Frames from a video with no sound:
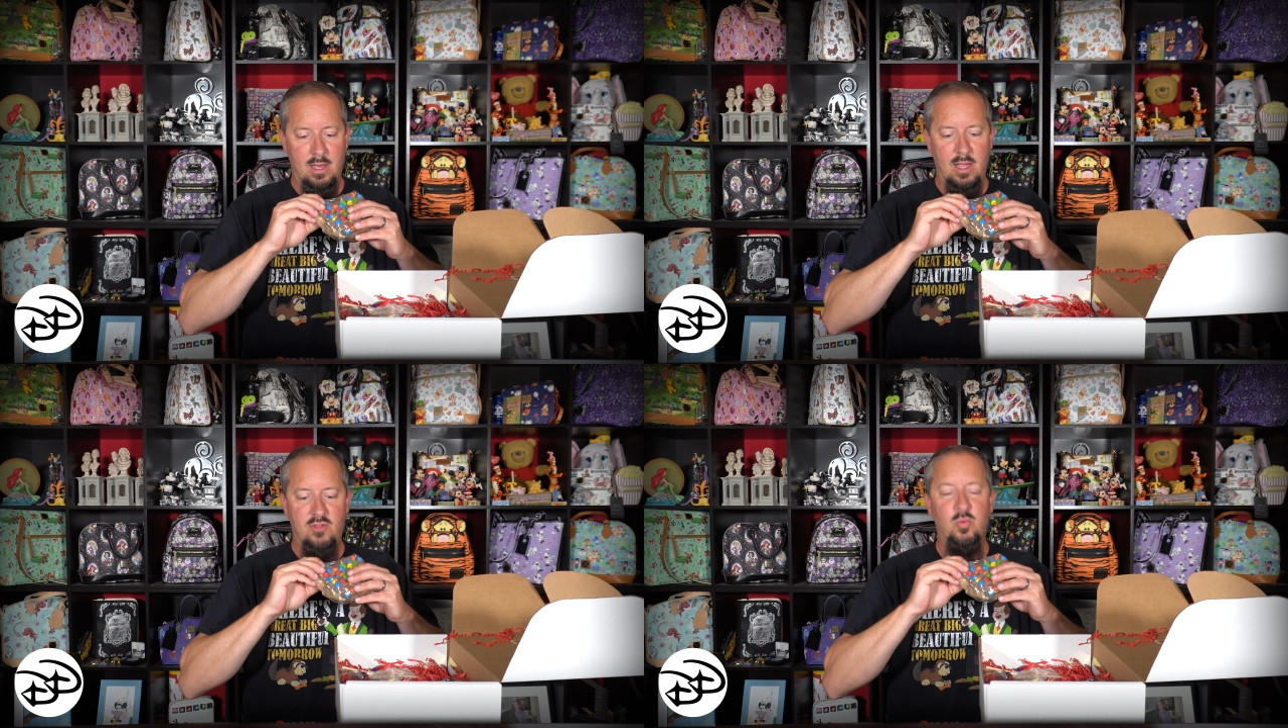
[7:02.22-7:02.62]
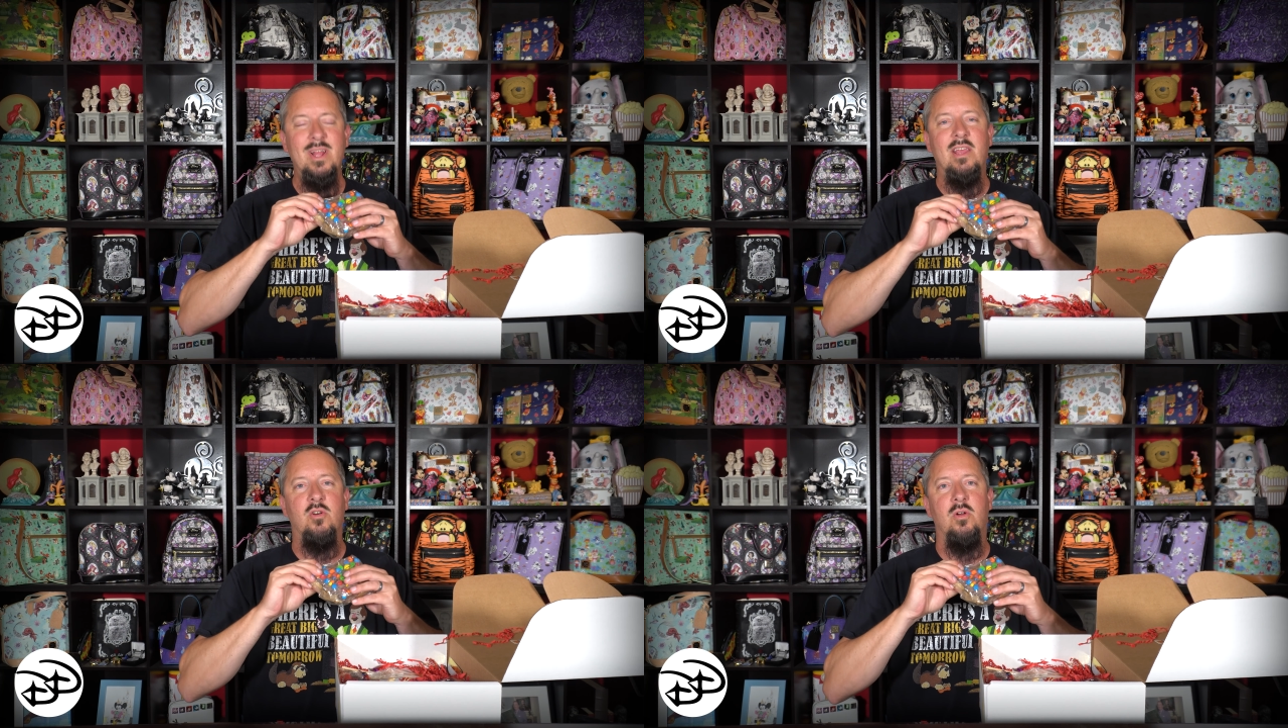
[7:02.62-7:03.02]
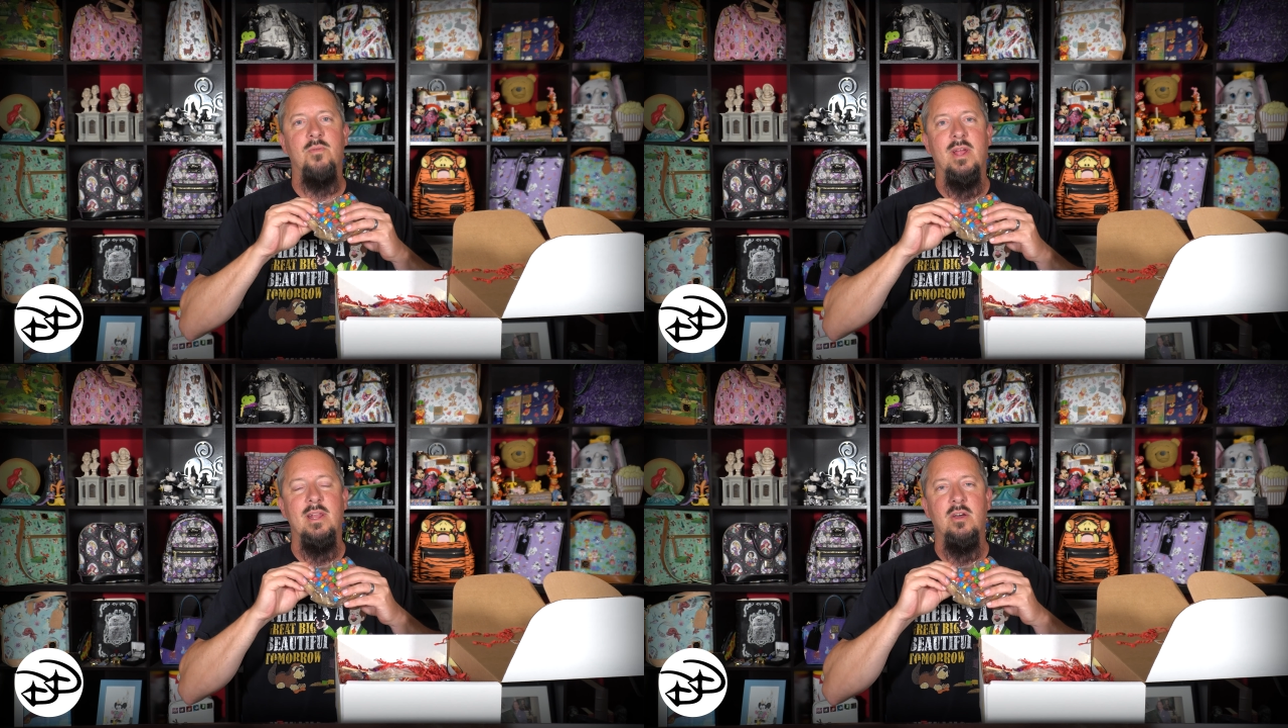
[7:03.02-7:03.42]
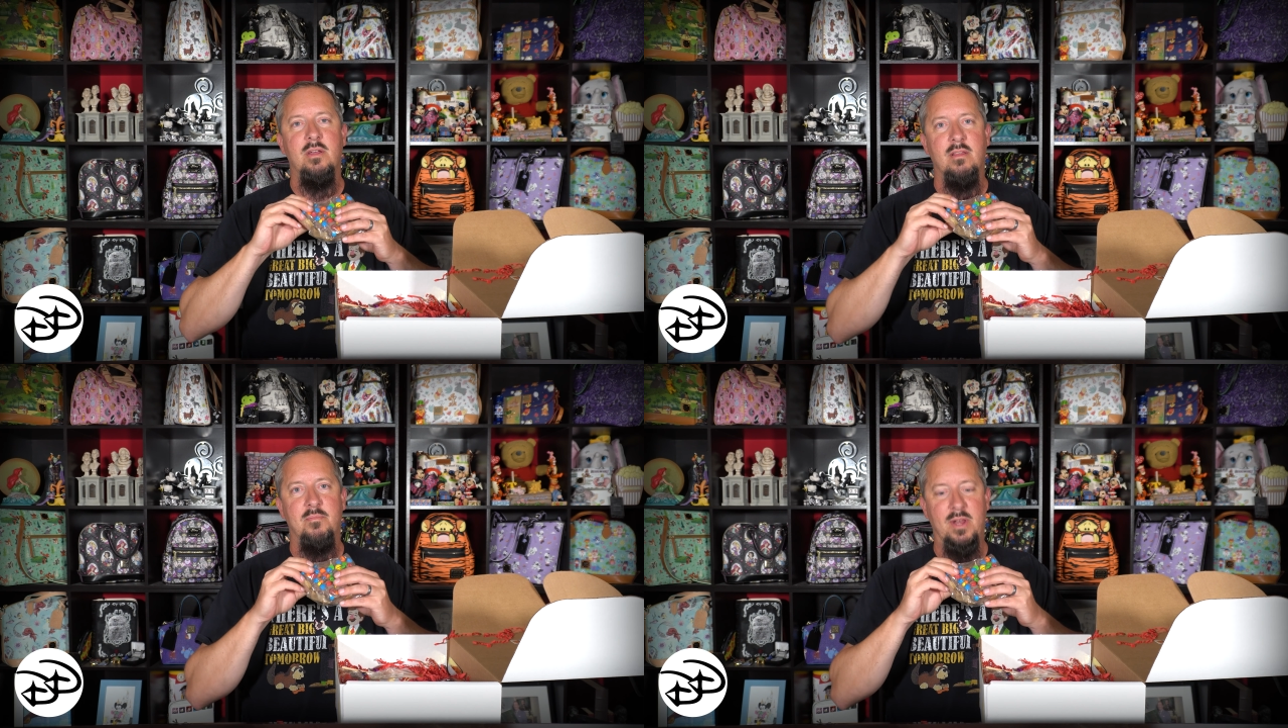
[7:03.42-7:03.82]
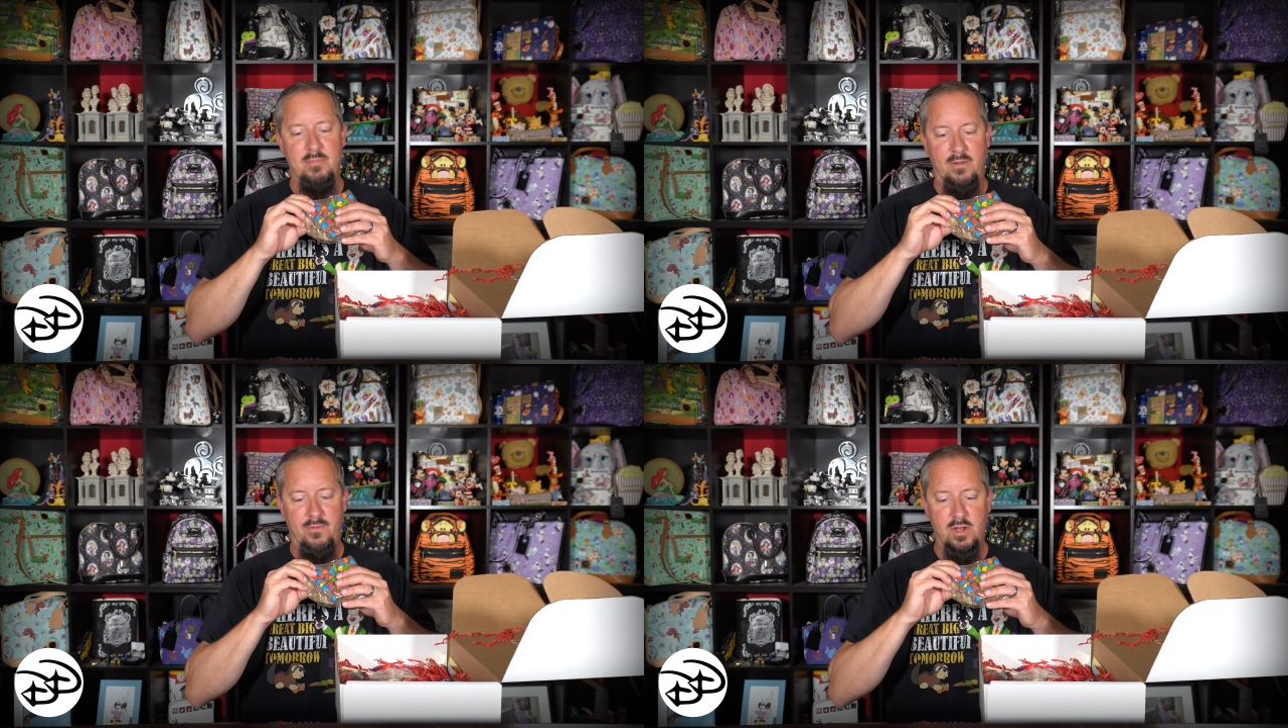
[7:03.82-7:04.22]
It's really cold right now because it's been in
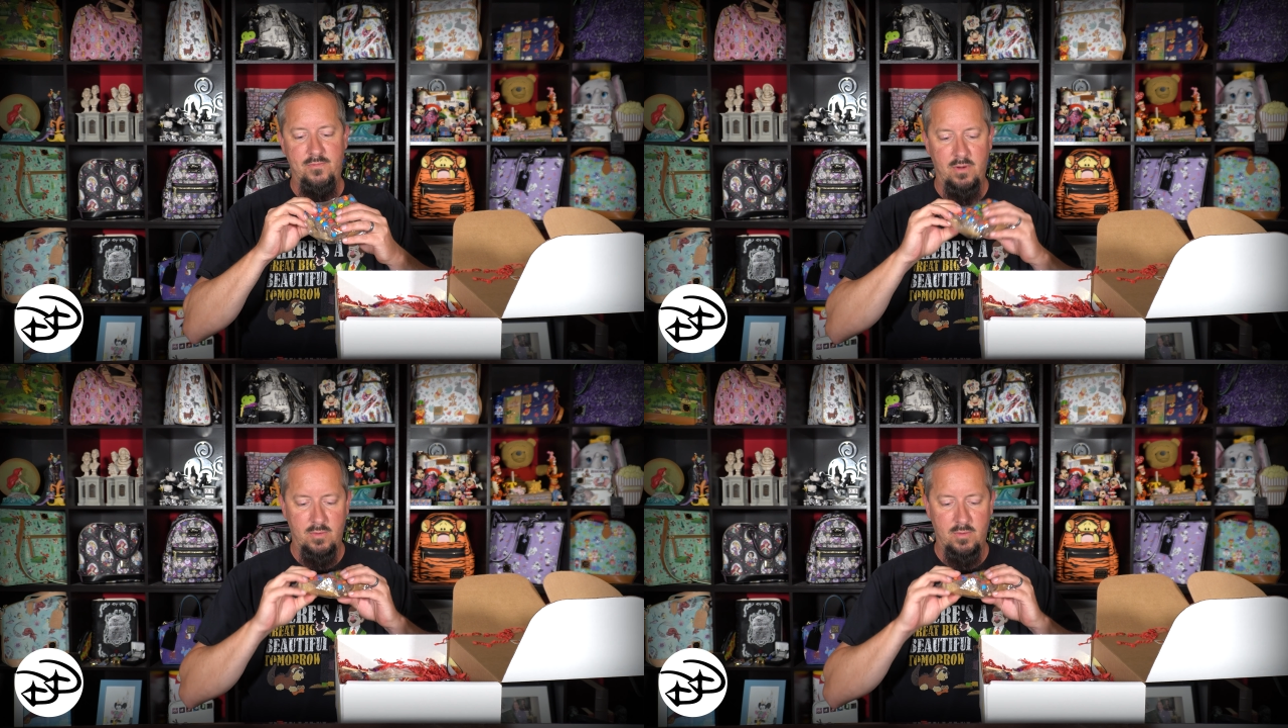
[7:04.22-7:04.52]
my fridge for a